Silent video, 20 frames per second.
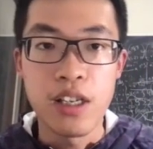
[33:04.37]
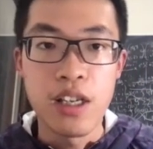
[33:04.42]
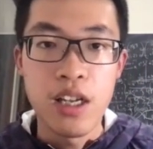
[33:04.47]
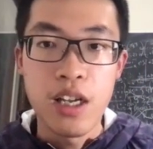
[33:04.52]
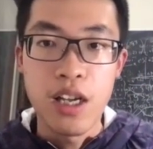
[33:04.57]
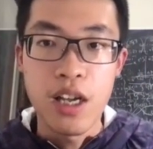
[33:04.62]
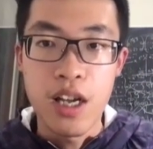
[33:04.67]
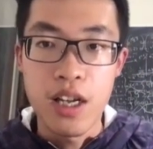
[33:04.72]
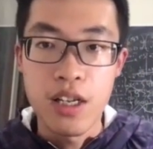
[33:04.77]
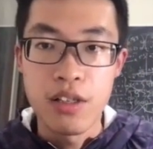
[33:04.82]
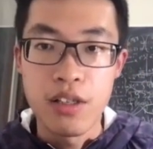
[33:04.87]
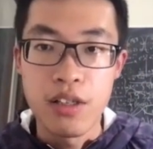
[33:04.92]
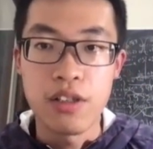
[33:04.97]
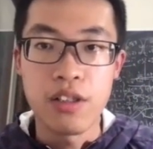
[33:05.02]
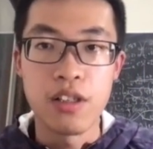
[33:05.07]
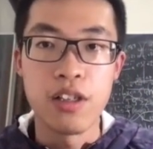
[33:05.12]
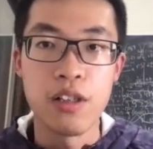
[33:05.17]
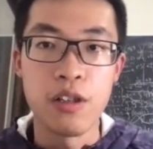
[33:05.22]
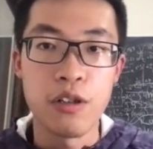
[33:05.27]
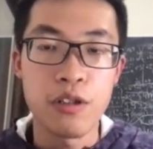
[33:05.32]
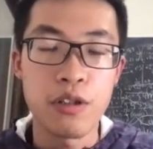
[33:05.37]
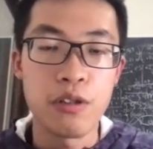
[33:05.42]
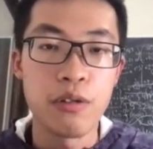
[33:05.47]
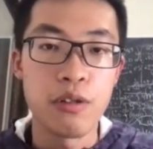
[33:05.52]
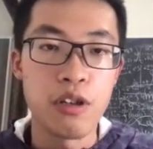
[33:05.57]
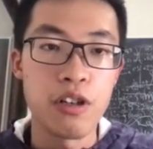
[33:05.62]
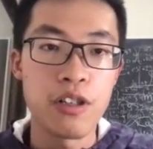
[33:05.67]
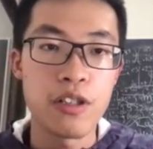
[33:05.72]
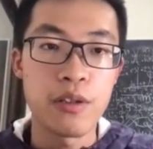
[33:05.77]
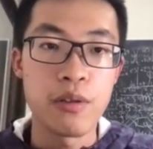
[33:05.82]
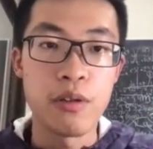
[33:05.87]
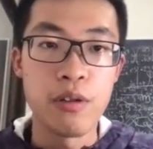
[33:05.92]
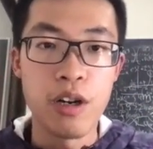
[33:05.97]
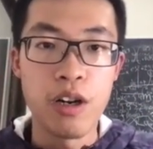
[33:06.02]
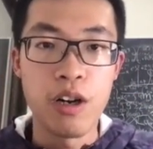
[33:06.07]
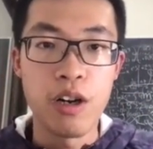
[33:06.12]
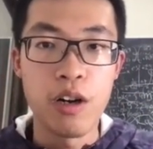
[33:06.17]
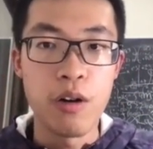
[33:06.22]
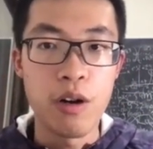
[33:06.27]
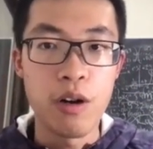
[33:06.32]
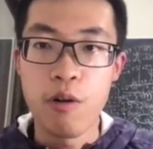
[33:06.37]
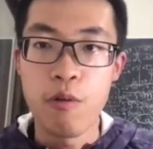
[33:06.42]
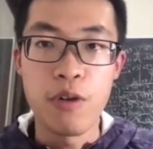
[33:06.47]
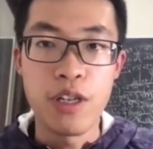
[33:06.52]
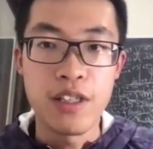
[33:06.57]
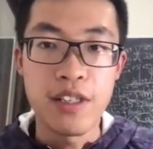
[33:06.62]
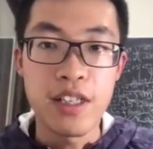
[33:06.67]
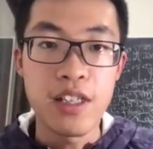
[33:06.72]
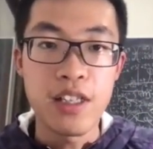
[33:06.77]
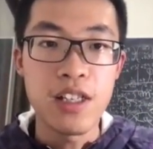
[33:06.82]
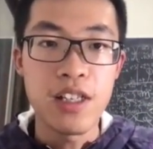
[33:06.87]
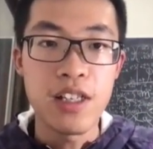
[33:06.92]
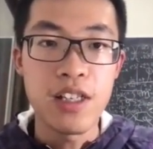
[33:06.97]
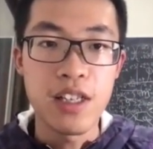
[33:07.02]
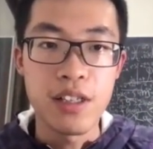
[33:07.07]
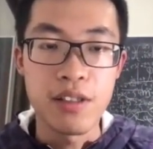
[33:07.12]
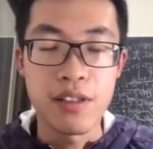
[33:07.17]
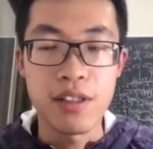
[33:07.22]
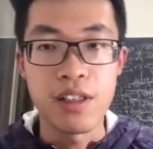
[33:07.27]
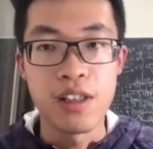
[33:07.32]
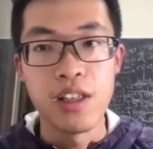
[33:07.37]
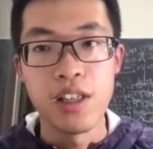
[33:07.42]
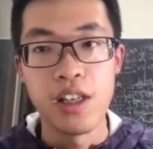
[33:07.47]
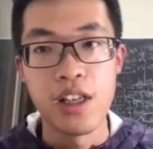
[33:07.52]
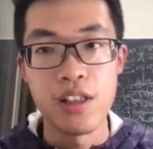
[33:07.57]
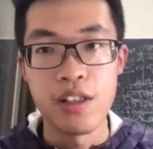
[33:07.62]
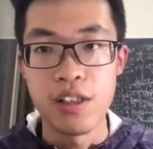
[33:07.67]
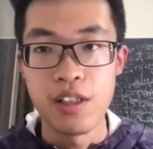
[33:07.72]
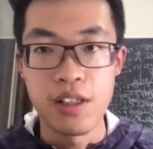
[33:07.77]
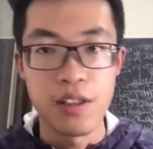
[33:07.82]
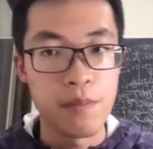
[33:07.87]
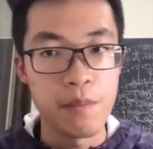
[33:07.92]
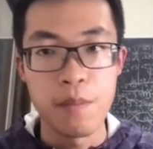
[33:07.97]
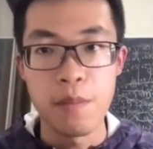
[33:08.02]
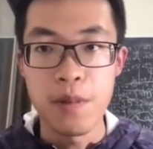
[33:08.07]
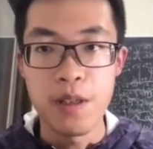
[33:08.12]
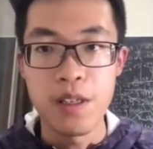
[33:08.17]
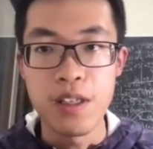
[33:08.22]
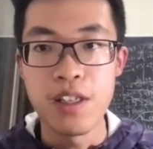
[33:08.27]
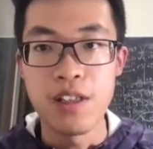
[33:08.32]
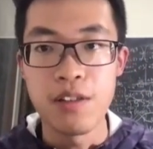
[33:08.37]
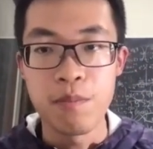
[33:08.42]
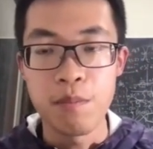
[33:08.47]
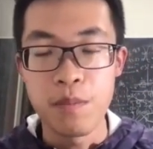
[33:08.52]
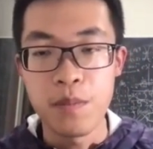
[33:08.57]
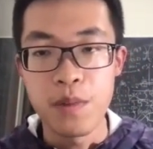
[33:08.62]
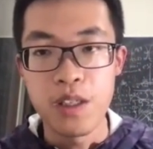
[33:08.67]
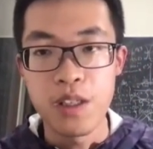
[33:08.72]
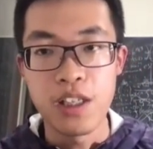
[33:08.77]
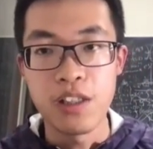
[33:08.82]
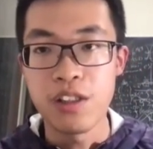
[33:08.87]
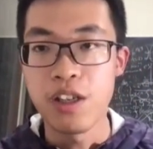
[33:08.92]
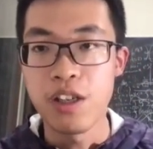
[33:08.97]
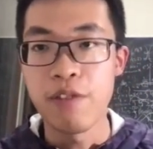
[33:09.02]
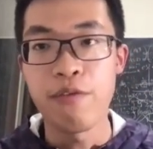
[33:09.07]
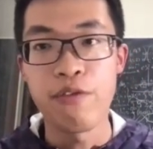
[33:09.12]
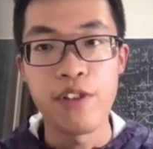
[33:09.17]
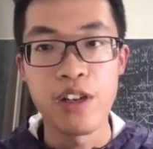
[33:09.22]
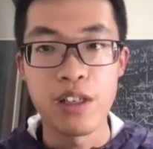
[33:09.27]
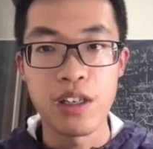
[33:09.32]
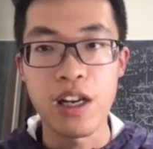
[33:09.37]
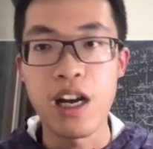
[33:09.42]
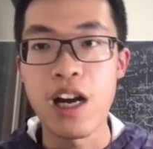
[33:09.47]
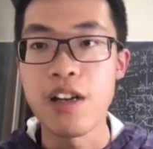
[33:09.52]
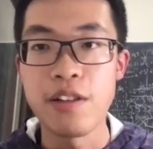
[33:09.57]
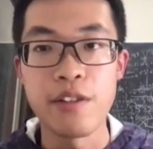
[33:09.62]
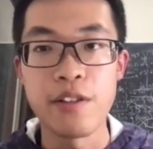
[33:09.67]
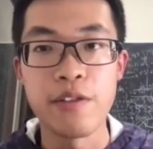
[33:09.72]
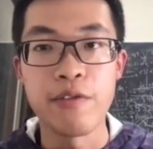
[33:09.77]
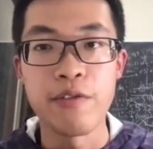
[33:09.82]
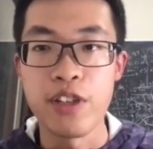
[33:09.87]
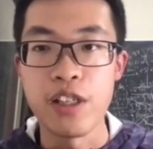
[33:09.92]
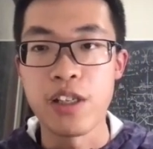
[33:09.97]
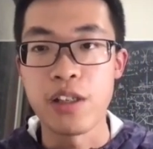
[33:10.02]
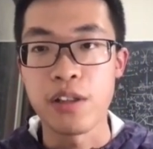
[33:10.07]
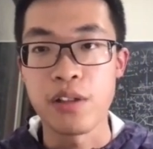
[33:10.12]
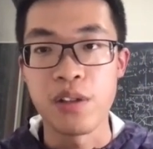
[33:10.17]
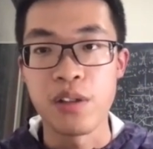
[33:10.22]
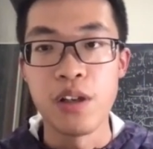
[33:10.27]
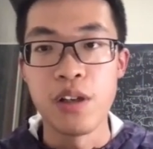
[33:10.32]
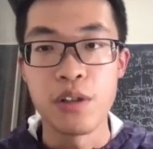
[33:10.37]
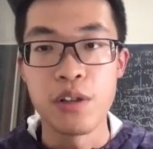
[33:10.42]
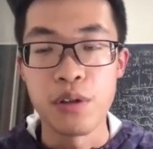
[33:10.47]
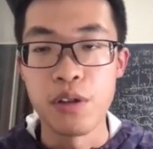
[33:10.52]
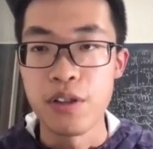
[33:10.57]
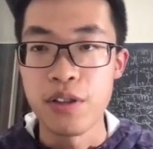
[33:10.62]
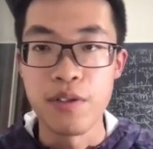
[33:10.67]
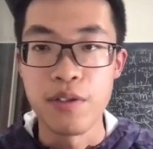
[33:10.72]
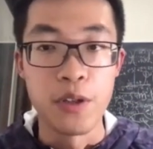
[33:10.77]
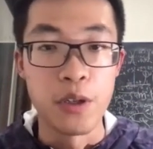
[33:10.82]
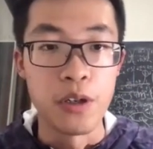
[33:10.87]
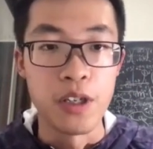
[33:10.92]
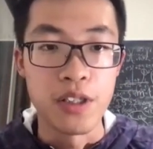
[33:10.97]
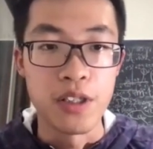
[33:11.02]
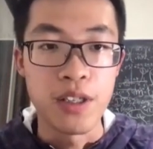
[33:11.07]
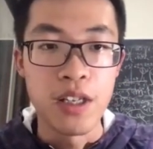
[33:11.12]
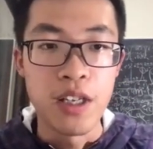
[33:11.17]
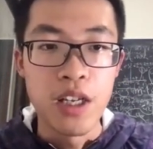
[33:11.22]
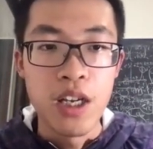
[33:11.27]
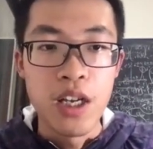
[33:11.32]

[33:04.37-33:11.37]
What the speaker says: and also noise resilience in different kinds of physics source of noise.